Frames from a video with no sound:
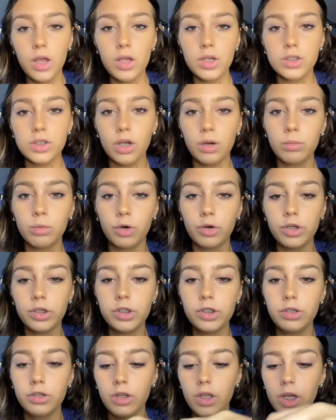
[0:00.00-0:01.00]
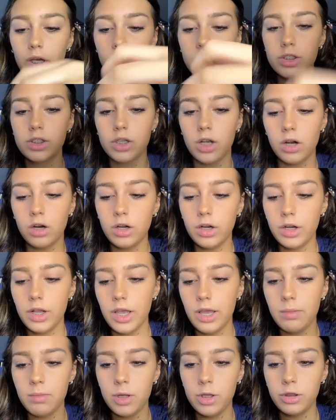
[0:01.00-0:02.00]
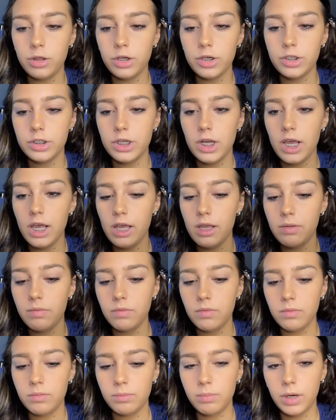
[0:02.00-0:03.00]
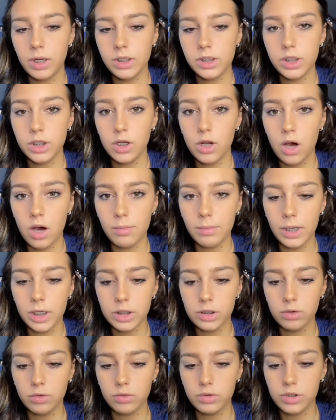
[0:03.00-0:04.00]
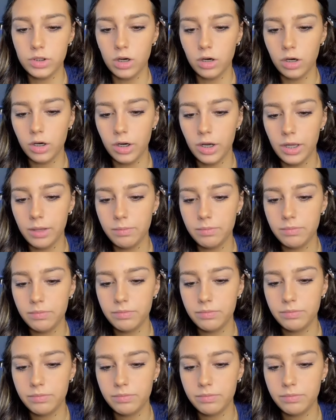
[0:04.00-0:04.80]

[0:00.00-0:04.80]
So I'm going to like a soccer game on Thursday, but it's not my school soccer game.